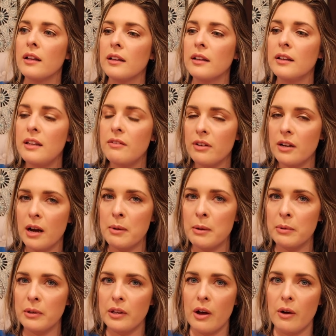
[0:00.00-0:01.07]
leave a
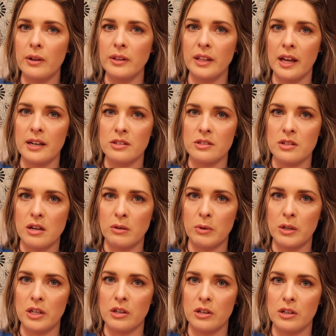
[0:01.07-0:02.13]
comment below and let us know
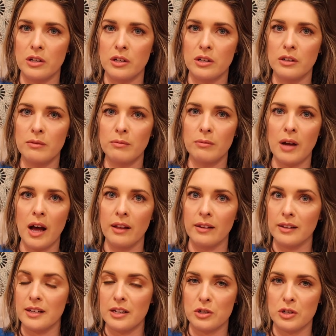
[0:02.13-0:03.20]
what your
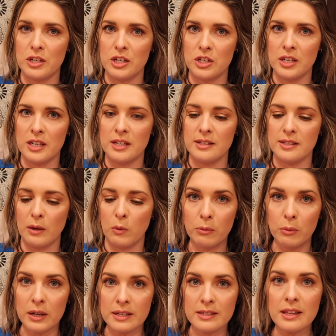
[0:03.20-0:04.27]
holiday tradition is. Like,
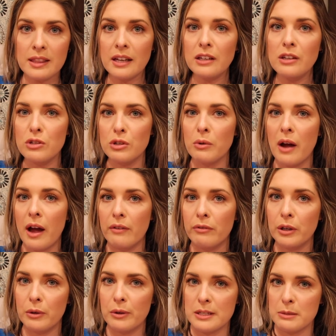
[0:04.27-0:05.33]
what is it that you do
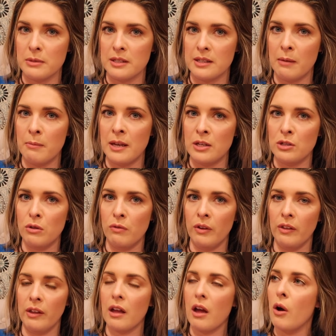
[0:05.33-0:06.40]
every Christmas that makes you
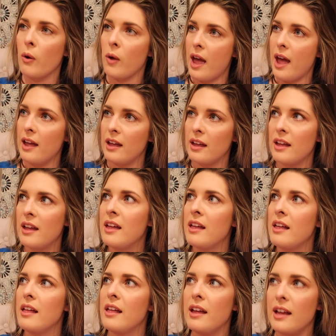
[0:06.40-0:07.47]
feel like, okay,
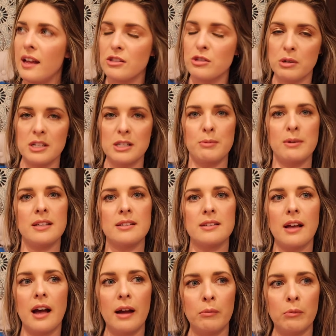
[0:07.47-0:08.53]
it's
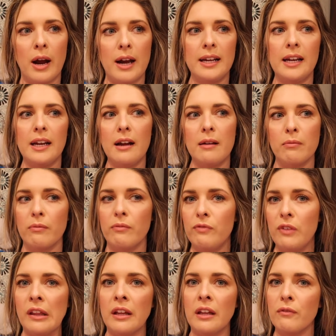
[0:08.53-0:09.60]
Christmas. I'm ready. I'm
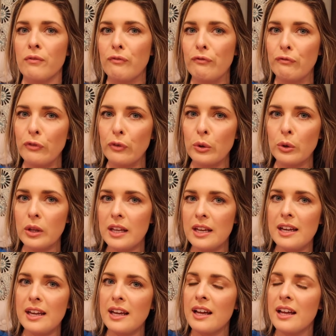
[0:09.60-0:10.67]
feeling
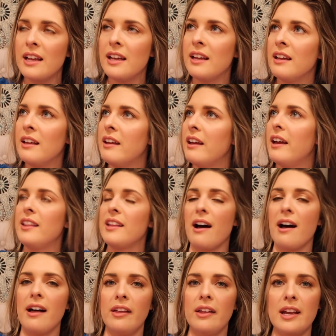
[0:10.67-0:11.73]
fully in the
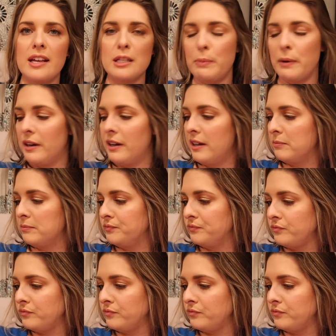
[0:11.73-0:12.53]
holiday spirit.